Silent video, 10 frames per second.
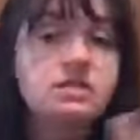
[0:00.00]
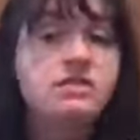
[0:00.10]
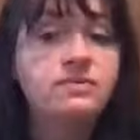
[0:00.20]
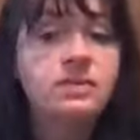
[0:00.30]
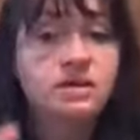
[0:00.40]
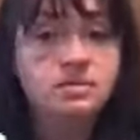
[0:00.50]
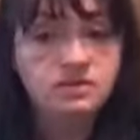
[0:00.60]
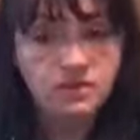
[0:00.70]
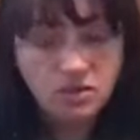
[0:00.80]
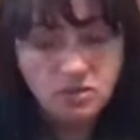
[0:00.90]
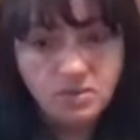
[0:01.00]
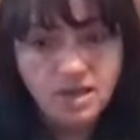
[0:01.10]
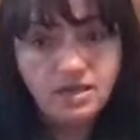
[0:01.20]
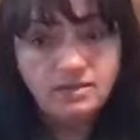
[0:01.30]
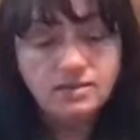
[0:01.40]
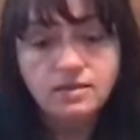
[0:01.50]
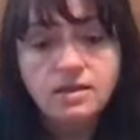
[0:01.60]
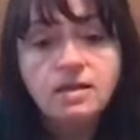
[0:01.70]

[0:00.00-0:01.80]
different types of toothpastes.